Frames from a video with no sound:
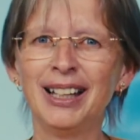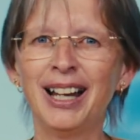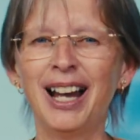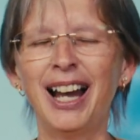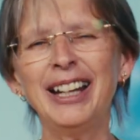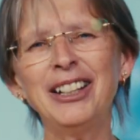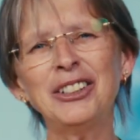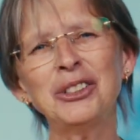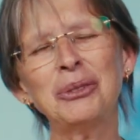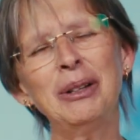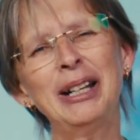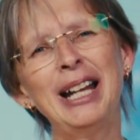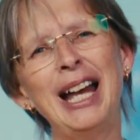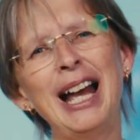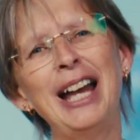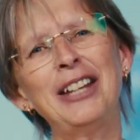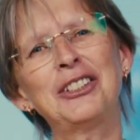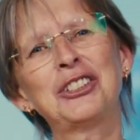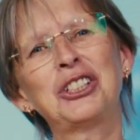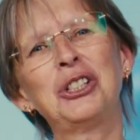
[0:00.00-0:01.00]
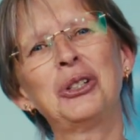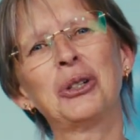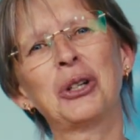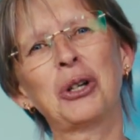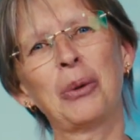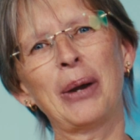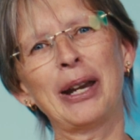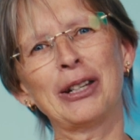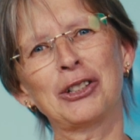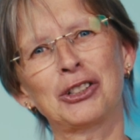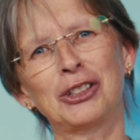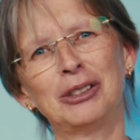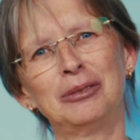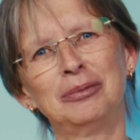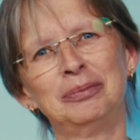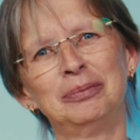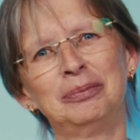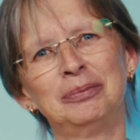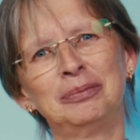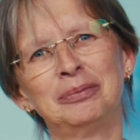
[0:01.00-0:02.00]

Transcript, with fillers: I just want to ask you a question.